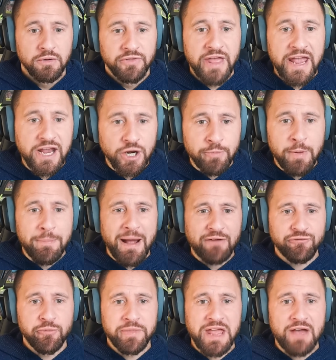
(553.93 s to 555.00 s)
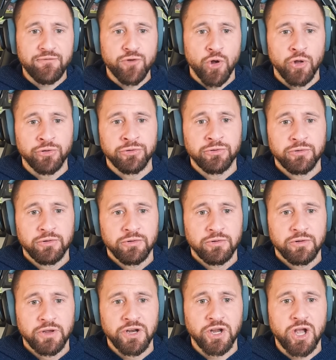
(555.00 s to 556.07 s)
they're going to be back from the AFCON
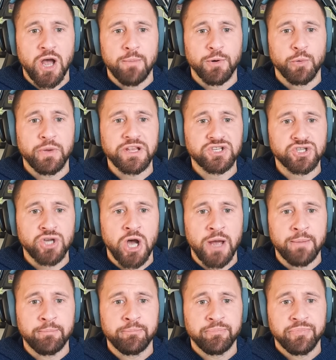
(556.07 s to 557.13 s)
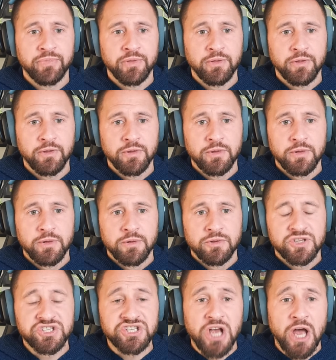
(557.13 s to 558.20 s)
in a couple of weeks' time.
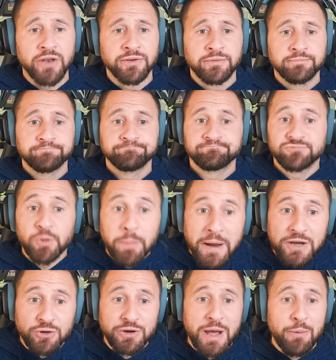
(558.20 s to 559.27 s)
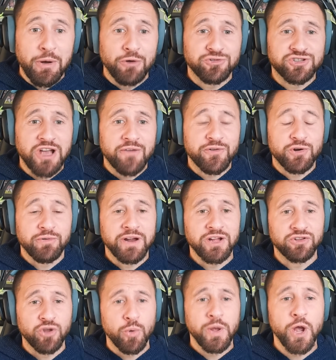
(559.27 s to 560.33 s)
Son, depending on how well South Korea
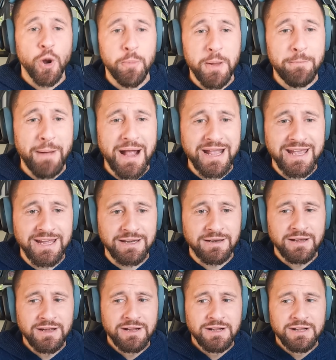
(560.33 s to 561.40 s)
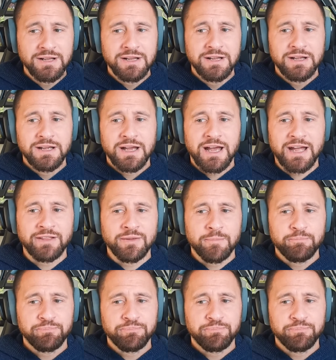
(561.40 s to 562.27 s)
do, he'll be back in. And,